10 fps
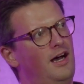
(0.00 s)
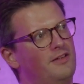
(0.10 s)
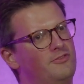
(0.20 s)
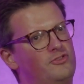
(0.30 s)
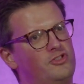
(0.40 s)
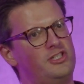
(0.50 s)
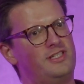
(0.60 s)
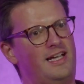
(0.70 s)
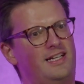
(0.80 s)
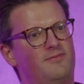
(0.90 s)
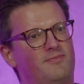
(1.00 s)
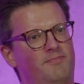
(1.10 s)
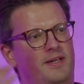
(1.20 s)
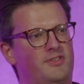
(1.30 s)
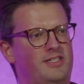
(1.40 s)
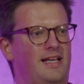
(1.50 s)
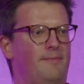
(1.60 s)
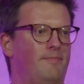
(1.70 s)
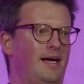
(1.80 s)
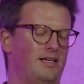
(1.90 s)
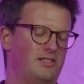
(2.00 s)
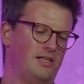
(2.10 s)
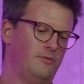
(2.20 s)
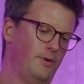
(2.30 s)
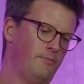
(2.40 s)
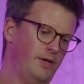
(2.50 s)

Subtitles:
I'll just take a bit of a step back. So when